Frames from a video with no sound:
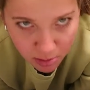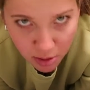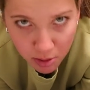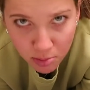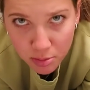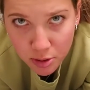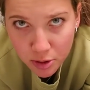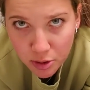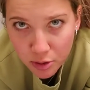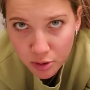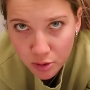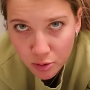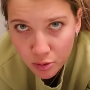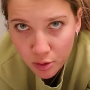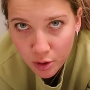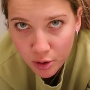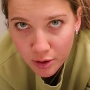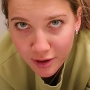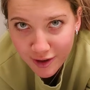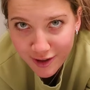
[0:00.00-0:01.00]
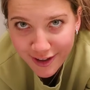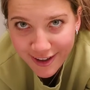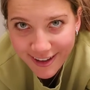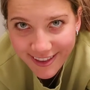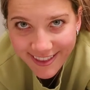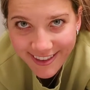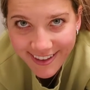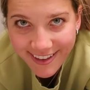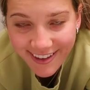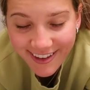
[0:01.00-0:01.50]
puppy on a walk
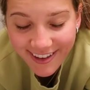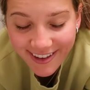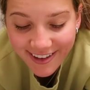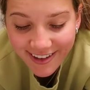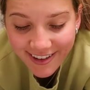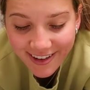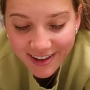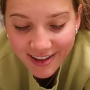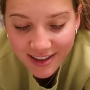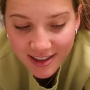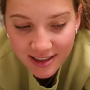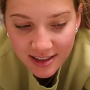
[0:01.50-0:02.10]
and then,